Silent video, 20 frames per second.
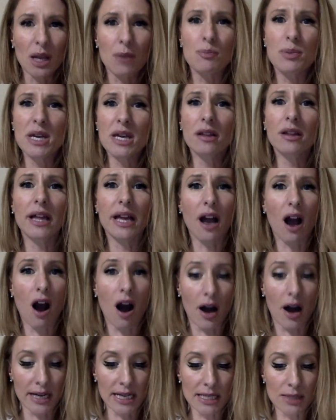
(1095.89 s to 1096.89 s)
being like
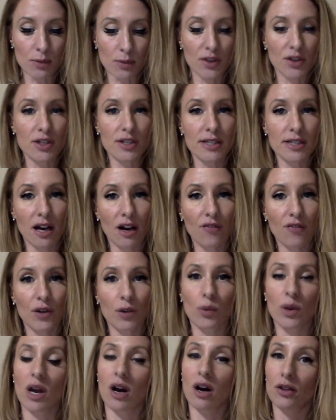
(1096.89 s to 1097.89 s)
honest with yourself,
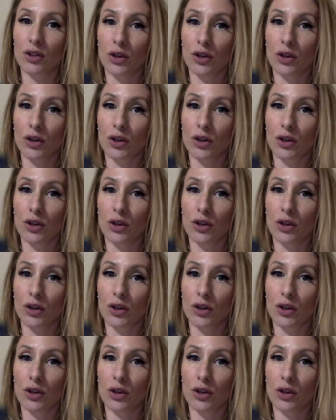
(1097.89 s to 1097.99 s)
and we all